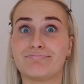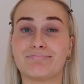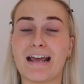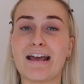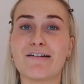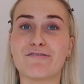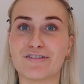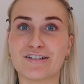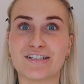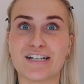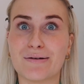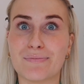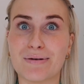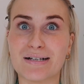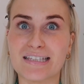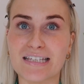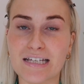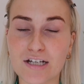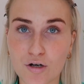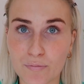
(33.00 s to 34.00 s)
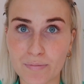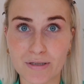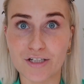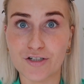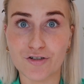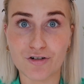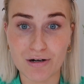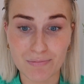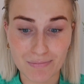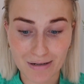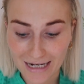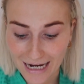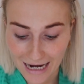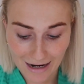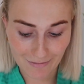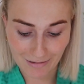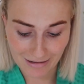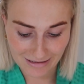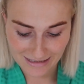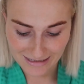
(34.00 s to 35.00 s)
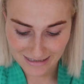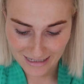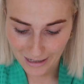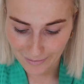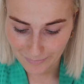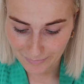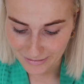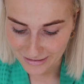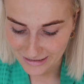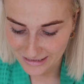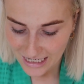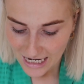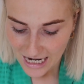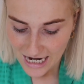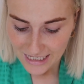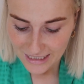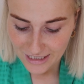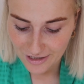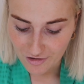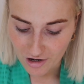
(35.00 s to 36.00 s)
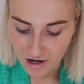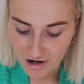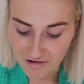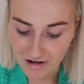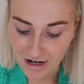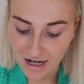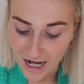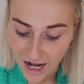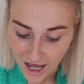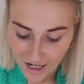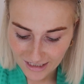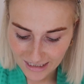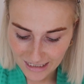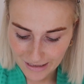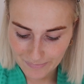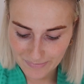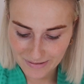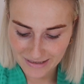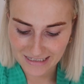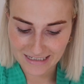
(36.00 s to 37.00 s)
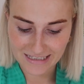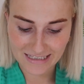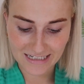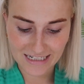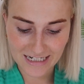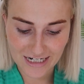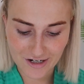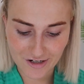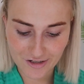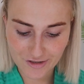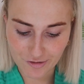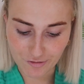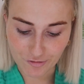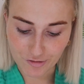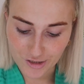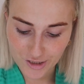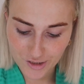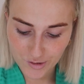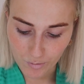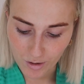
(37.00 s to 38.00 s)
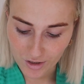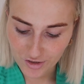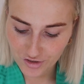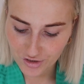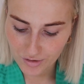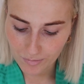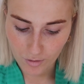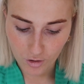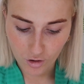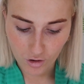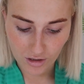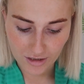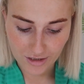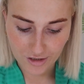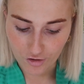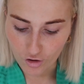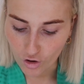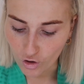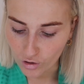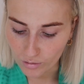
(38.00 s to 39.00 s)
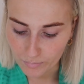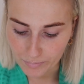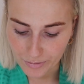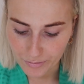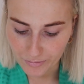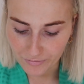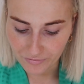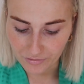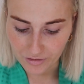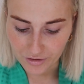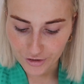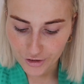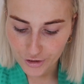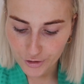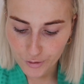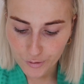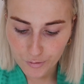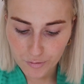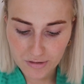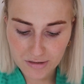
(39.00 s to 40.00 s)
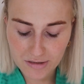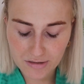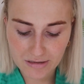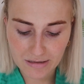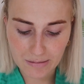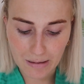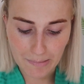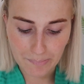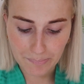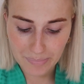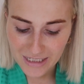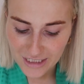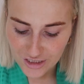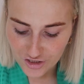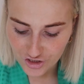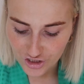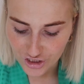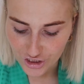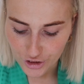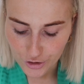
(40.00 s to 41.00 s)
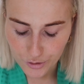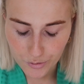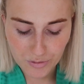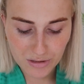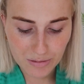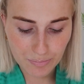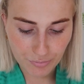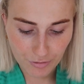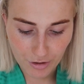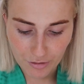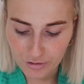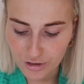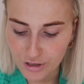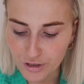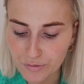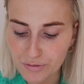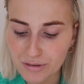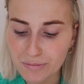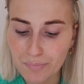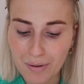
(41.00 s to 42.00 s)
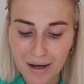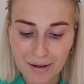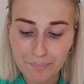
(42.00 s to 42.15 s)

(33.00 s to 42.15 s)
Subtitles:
Every time I see it come in the door, I'm like, how has this happened? There are a lot of lipsticks in here, so I'm going to swatch them all. They're all beautiful nudes, peachy nudes, brownie nudes,